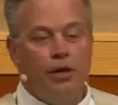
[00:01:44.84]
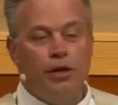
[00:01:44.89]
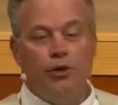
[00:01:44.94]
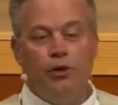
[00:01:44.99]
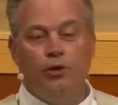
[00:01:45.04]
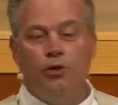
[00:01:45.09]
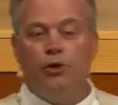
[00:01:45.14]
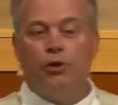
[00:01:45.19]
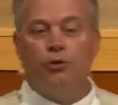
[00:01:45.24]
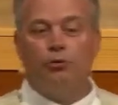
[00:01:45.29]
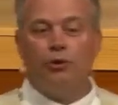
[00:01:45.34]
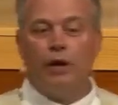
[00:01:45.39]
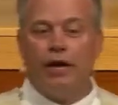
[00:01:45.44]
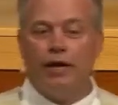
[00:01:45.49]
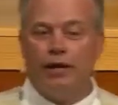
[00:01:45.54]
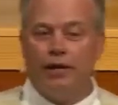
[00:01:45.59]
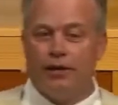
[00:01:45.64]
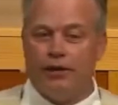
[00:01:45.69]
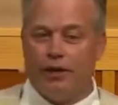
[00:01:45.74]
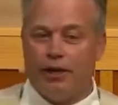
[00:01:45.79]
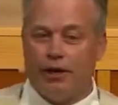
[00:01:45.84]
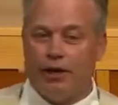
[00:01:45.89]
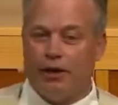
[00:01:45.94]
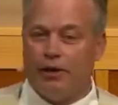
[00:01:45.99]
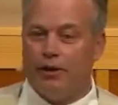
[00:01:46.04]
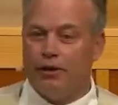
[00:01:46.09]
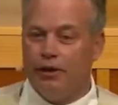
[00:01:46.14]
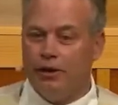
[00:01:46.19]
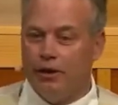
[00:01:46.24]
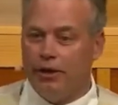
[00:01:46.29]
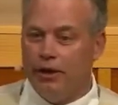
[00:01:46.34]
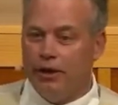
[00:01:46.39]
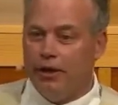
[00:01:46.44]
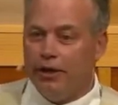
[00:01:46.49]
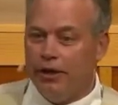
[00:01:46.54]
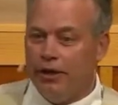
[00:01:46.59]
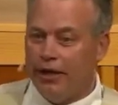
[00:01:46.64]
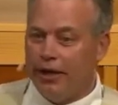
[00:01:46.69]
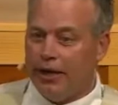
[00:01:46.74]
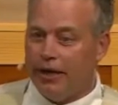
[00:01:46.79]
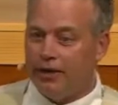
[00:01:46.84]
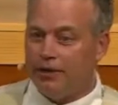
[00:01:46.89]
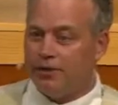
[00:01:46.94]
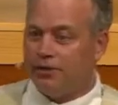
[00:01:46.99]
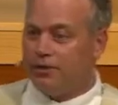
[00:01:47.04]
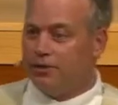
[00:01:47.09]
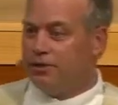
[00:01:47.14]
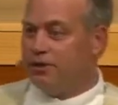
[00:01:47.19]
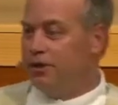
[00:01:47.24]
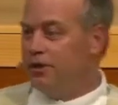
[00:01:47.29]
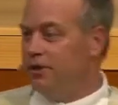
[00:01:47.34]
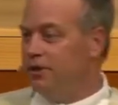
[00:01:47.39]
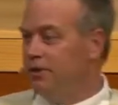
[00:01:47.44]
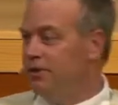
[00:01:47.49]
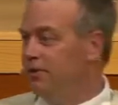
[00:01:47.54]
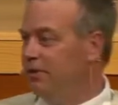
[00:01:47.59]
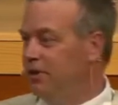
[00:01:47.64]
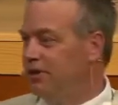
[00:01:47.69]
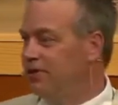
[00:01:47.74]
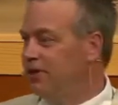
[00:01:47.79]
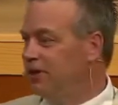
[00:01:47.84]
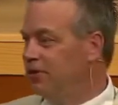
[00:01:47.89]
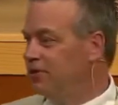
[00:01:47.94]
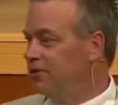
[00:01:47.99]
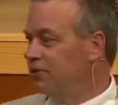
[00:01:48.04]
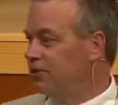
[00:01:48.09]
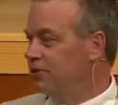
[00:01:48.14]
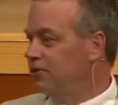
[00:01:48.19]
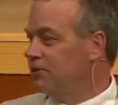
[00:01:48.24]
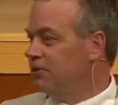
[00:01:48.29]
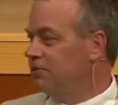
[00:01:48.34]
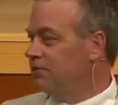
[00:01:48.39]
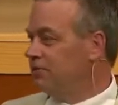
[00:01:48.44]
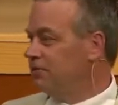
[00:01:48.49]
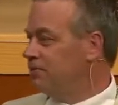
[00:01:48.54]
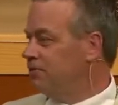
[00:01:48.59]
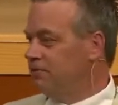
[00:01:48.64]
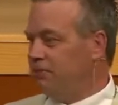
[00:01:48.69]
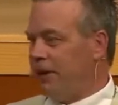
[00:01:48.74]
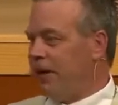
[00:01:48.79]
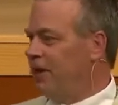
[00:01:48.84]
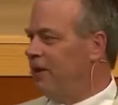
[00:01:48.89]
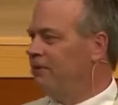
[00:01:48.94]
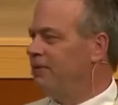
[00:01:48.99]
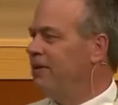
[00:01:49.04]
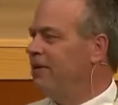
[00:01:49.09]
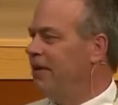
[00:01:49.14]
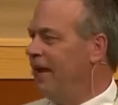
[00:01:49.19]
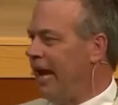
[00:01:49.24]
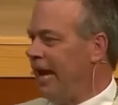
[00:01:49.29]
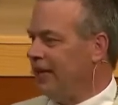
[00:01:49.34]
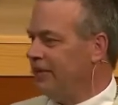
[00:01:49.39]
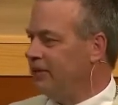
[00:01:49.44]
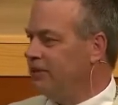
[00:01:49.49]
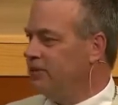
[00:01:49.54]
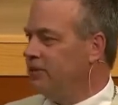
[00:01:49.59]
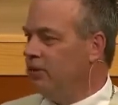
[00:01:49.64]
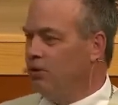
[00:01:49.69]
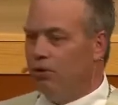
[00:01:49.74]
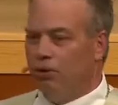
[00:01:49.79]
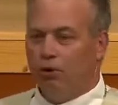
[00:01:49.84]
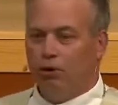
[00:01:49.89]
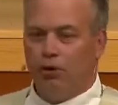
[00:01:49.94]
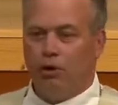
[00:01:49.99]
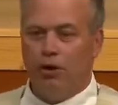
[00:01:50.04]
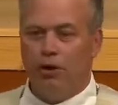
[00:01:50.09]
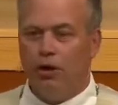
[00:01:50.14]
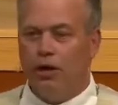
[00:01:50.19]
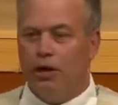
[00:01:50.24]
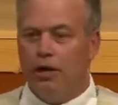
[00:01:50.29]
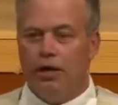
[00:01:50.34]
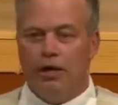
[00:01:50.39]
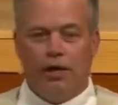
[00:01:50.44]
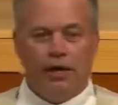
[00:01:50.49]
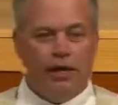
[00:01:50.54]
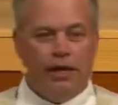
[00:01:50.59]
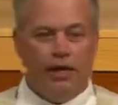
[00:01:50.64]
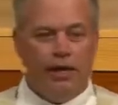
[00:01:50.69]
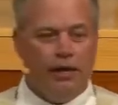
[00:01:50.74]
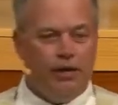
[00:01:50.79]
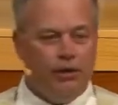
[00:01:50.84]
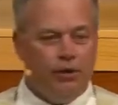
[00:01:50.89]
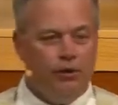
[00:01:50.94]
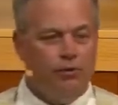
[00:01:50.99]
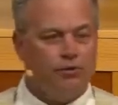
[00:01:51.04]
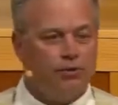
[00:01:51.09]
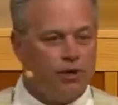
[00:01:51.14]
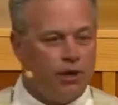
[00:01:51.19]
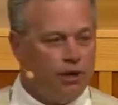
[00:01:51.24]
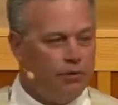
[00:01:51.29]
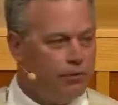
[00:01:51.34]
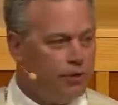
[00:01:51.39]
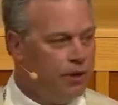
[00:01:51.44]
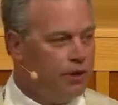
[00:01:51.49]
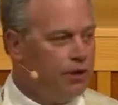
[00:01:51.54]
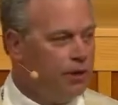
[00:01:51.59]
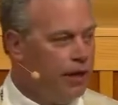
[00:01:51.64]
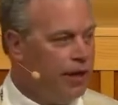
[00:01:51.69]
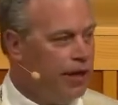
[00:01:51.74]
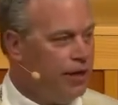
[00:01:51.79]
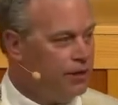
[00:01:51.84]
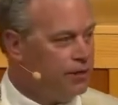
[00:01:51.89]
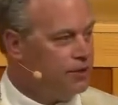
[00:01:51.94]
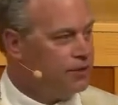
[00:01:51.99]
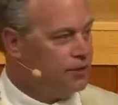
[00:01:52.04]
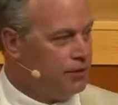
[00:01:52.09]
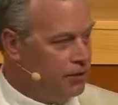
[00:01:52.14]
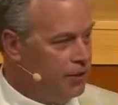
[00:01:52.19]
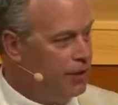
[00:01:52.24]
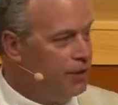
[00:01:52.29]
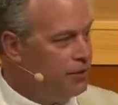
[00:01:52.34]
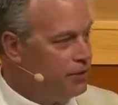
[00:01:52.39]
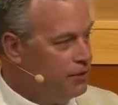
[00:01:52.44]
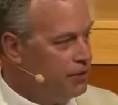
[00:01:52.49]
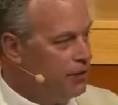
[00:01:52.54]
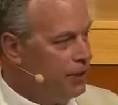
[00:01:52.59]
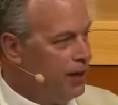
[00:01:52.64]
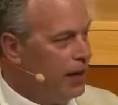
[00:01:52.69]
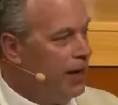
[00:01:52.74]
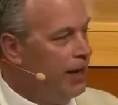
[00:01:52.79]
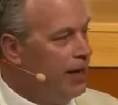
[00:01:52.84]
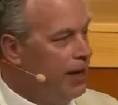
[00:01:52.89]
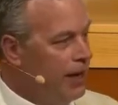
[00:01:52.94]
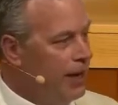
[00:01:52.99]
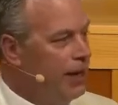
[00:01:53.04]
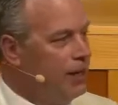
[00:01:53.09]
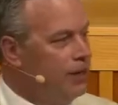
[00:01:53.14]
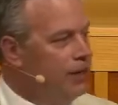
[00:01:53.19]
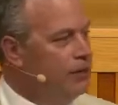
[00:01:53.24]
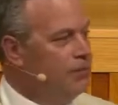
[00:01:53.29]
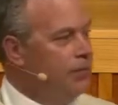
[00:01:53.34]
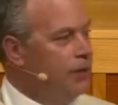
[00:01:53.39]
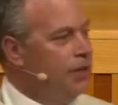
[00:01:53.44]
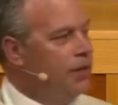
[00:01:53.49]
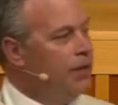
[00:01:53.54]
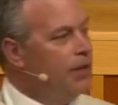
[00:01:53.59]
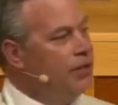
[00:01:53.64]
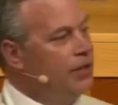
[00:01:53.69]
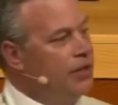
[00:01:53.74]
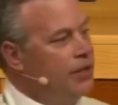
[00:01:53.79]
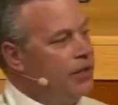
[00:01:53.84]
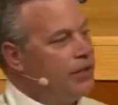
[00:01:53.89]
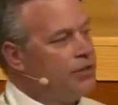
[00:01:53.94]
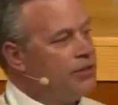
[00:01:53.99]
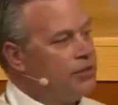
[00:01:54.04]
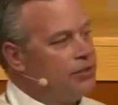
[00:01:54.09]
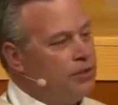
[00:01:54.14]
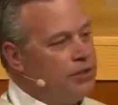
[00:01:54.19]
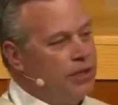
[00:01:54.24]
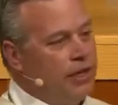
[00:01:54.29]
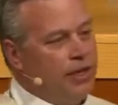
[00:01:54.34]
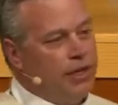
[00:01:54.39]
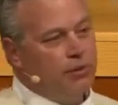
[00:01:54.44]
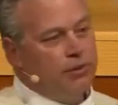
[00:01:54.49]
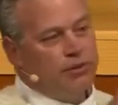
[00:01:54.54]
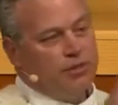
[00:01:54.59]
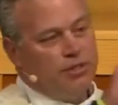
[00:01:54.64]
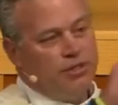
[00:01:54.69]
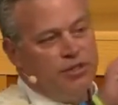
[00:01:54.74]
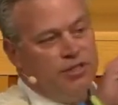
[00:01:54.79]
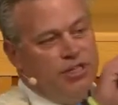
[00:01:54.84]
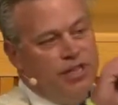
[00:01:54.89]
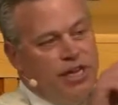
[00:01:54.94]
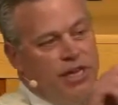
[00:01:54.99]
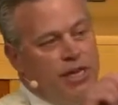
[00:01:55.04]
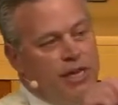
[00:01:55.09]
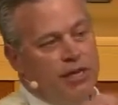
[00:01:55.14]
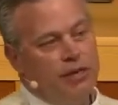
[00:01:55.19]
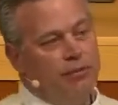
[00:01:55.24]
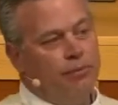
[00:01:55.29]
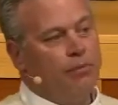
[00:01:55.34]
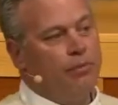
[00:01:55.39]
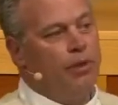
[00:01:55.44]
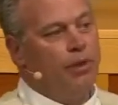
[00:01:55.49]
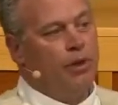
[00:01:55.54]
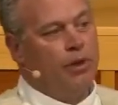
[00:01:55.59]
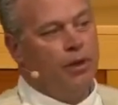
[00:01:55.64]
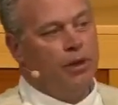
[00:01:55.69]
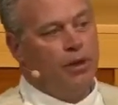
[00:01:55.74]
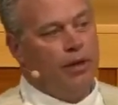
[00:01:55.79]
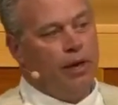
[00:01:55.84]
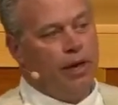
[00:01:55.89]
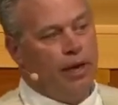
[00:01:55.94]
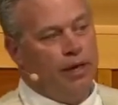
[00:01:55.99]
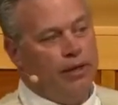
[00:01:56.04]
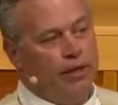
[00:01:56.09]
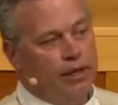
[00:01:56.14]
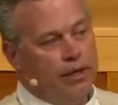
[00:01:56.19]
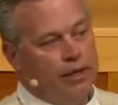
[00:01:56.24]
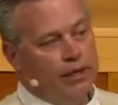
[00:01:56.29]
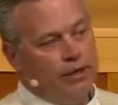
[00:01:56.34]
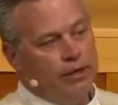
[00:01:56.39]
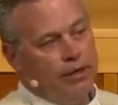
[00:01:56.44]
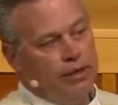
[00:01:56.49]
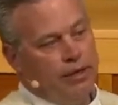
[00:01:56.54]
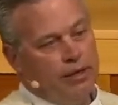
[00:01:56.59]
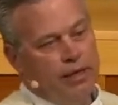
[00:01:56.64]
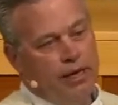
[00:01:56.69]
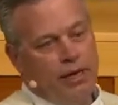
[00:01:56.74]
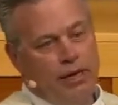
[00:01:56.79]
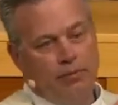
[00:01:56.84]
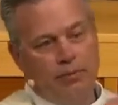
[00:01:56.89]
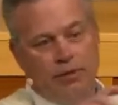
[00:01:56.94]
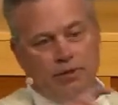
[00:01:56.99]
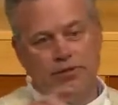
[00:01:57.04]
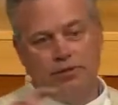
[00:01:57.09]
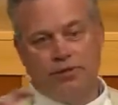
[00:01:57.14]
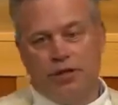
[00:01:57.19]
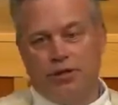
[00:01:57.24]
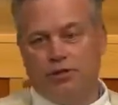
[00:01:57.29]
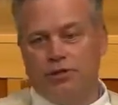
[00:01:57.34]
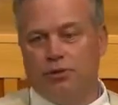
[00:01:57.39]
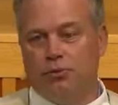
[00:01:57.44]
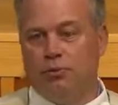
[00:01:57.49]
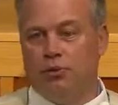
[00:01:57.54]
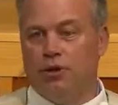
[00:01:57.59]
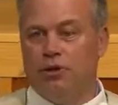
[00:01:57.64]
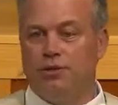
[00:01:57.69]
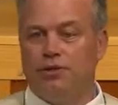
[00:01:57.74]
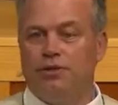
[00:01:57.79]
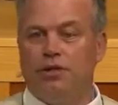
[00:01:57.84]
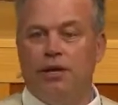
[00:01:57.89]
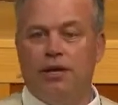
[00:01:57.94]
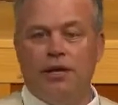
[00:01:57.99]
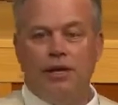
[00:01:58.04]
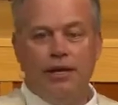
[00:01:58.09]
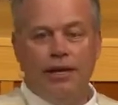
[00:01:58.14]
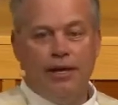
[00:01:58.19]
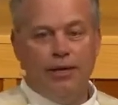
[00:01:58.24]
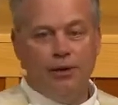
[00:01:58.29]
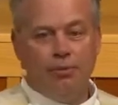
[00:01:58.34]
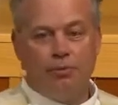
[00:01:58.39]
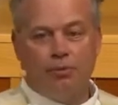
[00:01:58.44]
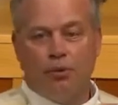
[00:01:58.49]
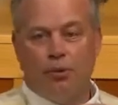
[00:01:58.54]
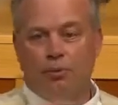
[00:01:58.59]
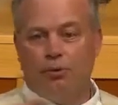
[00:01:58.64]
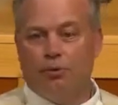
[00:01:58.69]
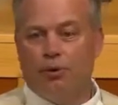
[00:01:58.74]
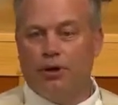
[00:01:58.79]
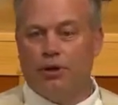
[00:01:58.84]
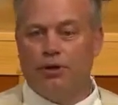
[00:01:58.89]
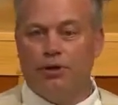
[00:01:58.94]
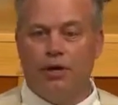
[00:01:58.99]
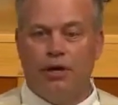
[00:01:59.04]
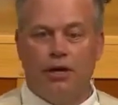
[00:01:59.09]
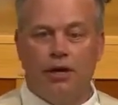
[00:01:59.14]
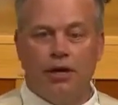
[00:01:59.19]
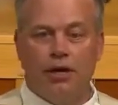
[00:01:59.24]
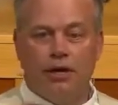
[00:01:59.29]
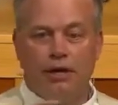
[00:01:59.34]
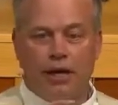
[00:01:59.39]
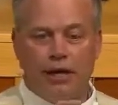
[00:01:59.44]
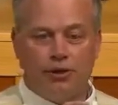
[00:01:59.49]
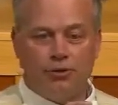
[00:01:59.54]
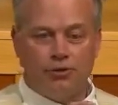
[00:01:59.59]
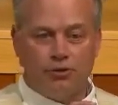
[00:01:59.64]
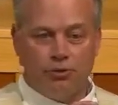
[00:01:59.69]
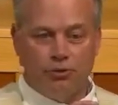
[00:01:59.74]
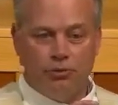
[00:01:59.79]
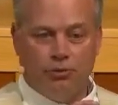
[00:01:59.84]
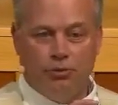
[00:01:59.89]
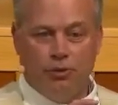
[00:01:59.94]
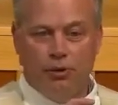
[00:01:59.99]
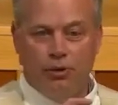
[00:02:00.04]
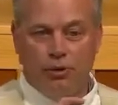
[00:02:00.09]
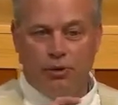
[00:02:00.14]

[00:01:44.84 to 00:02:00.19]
You could write in there, he has the attention span of a gnat, or he goofs off in class, things that I had. But in this, it was a D, and then in the comment section was inappropriate classroom